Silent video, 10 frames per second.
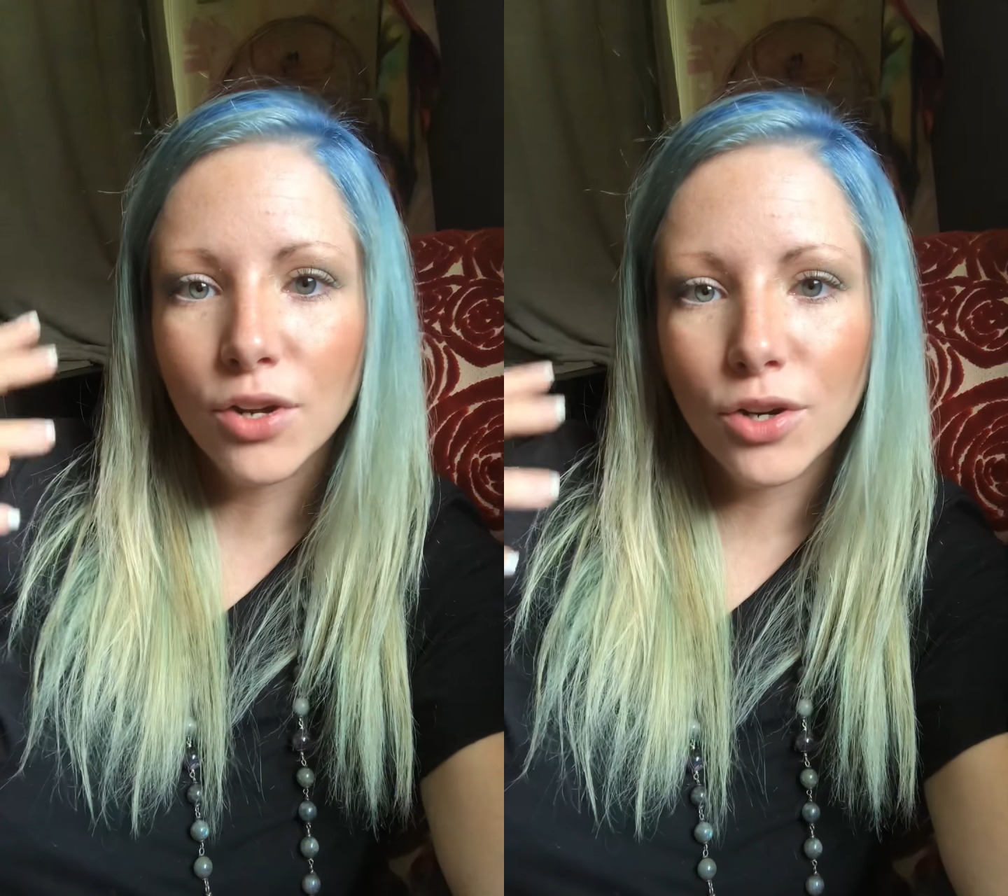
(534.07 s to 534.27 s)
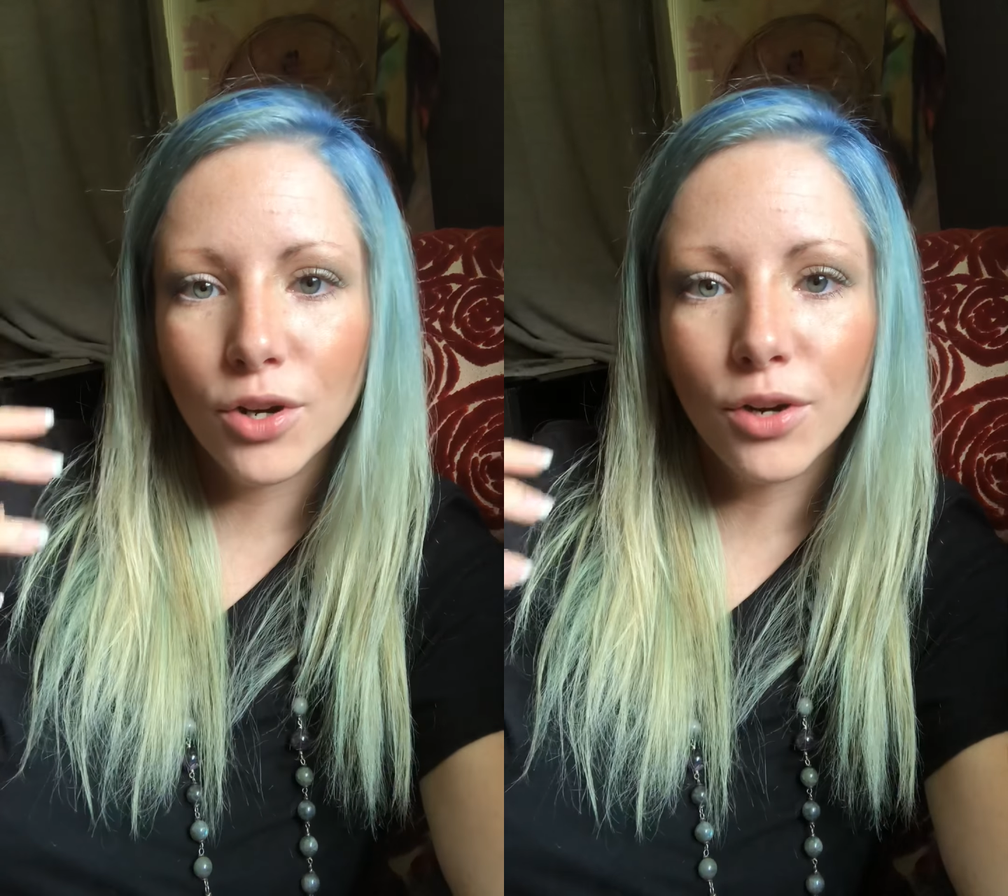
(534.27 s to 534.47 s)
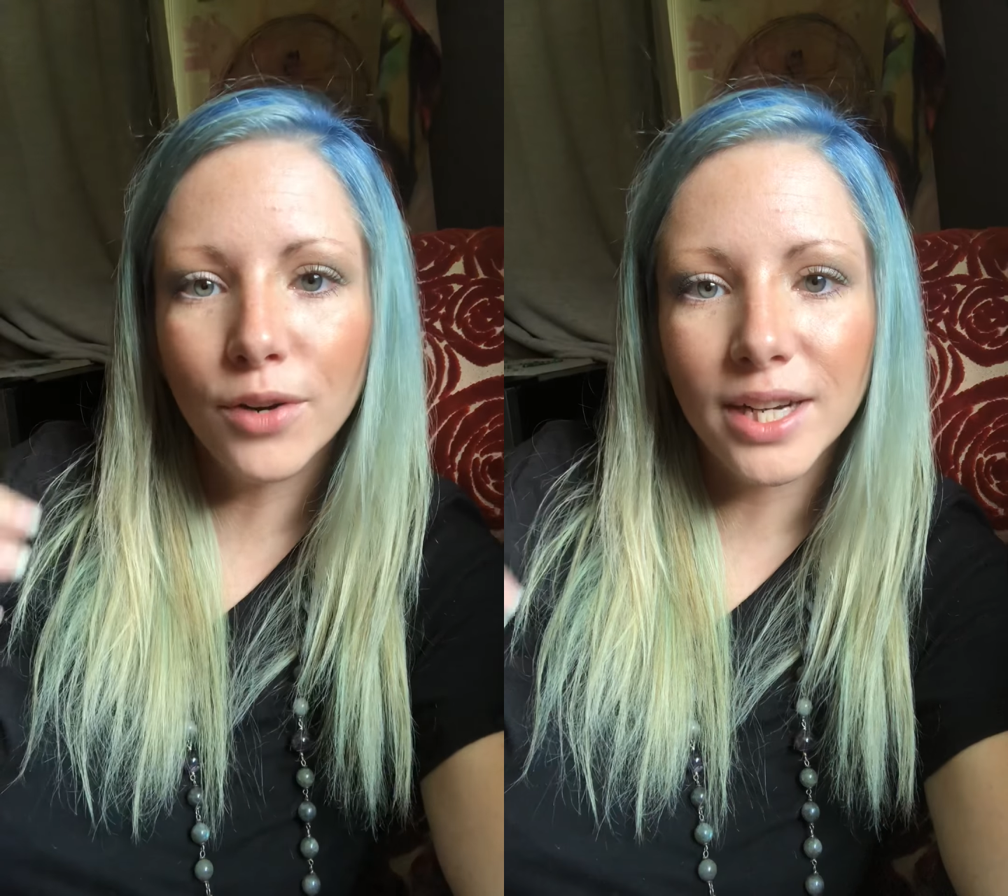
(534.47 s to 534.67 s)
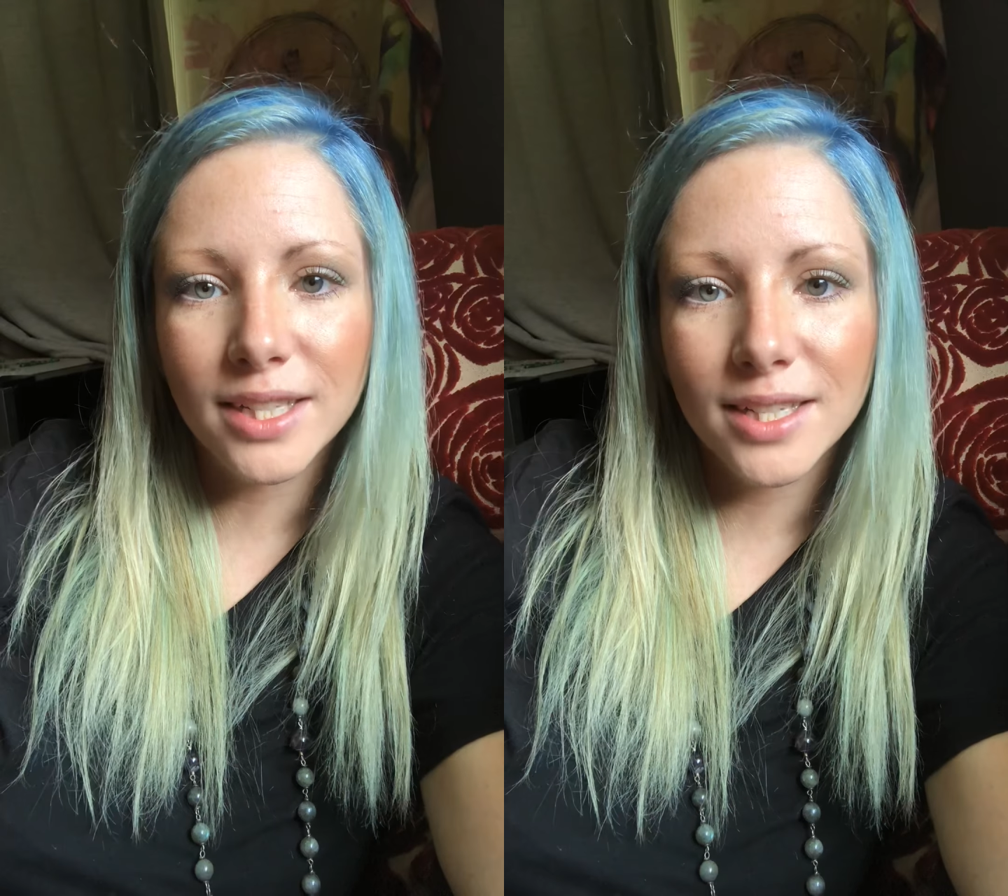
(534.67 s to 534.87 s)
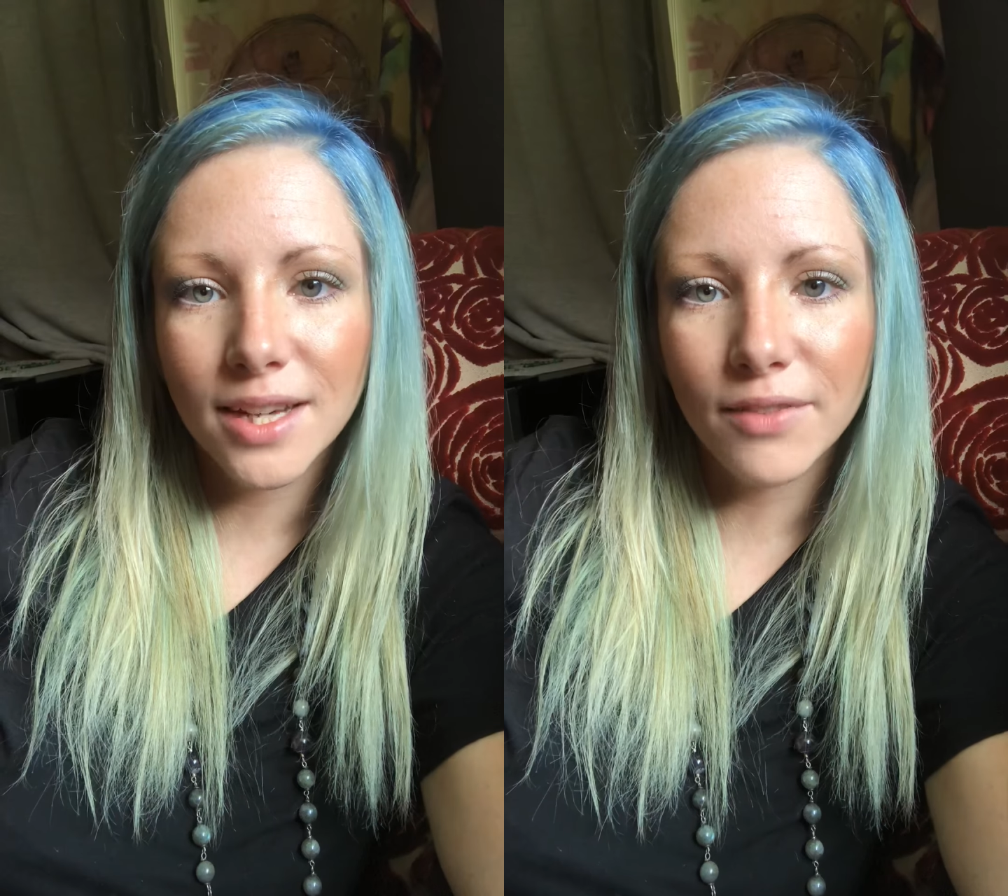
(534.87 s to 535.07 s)

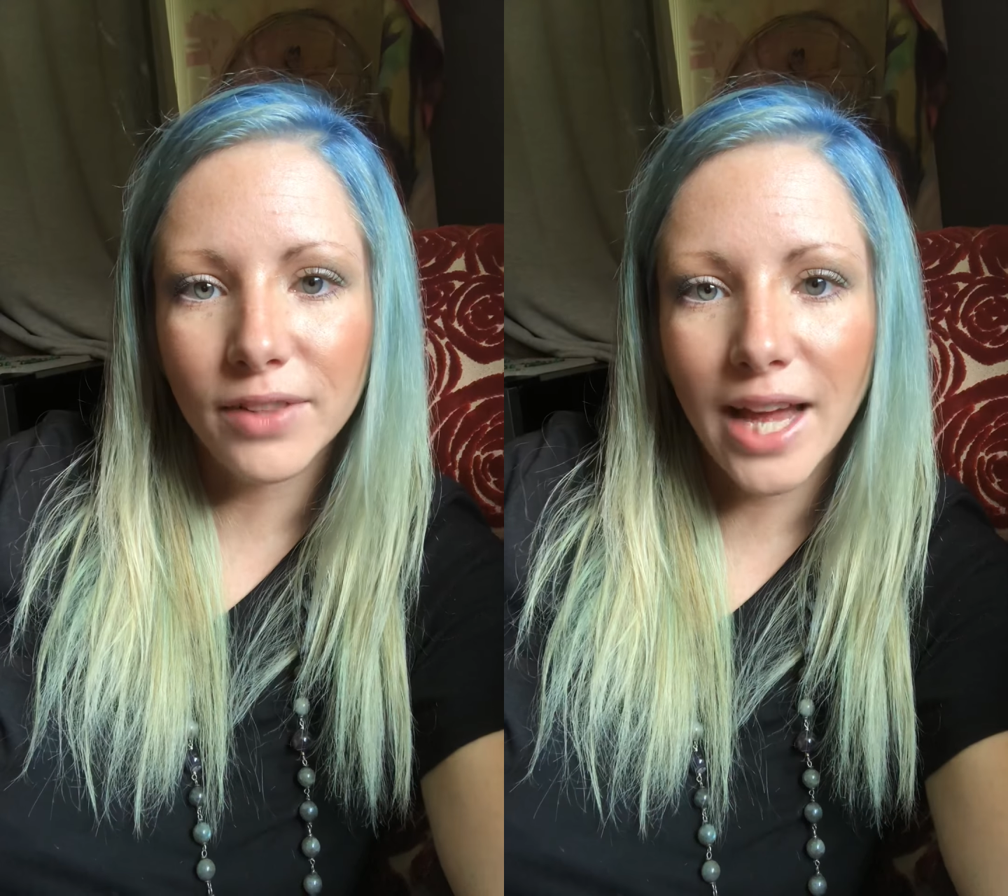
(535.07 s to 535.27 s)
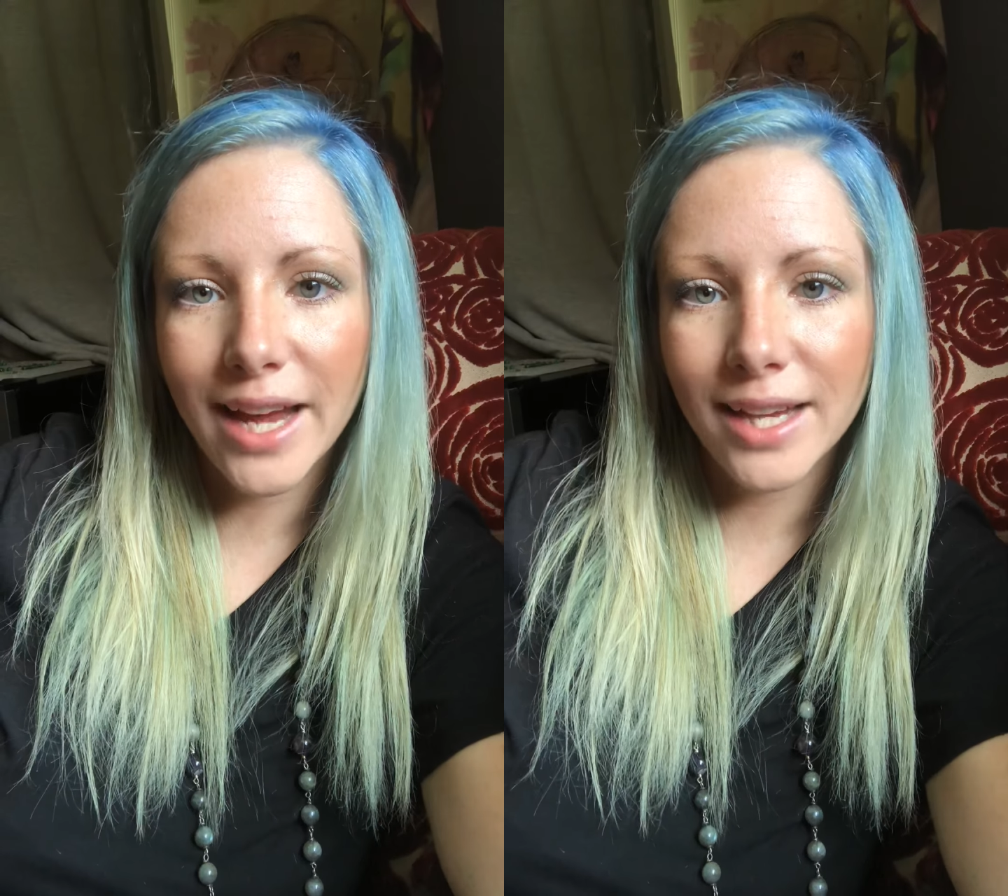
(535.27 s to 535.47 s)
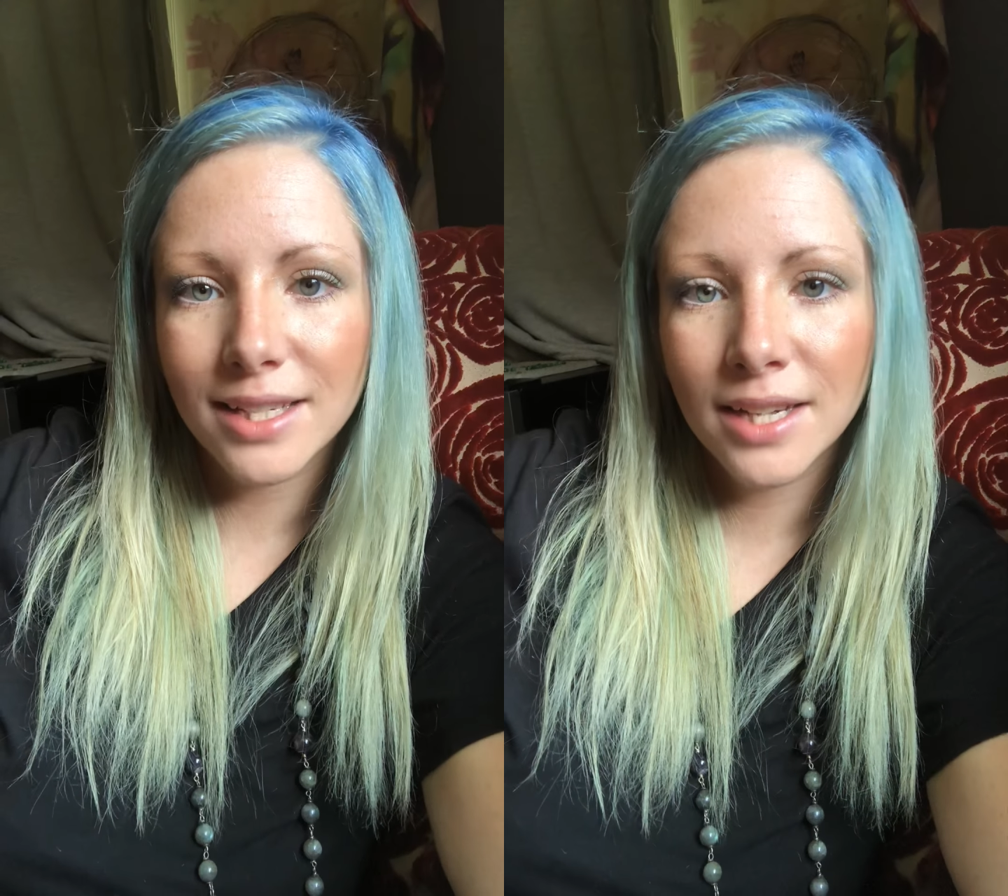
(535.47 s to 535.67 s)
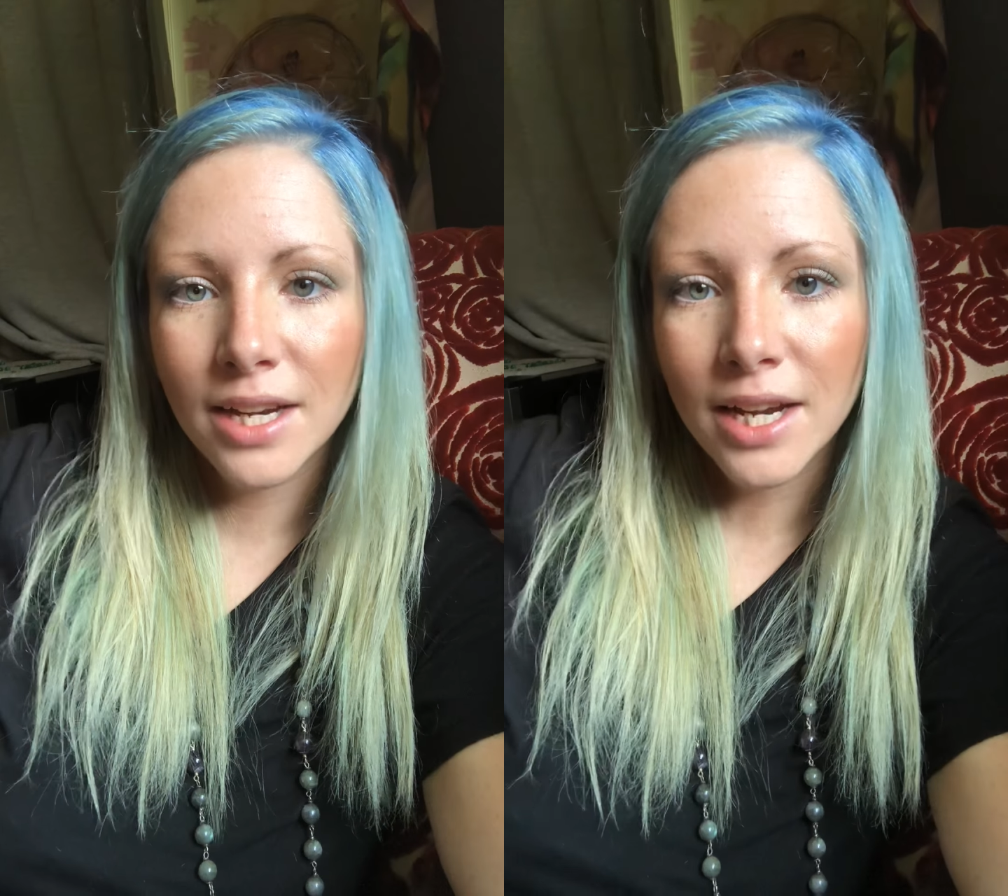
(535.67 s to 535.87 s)
current of light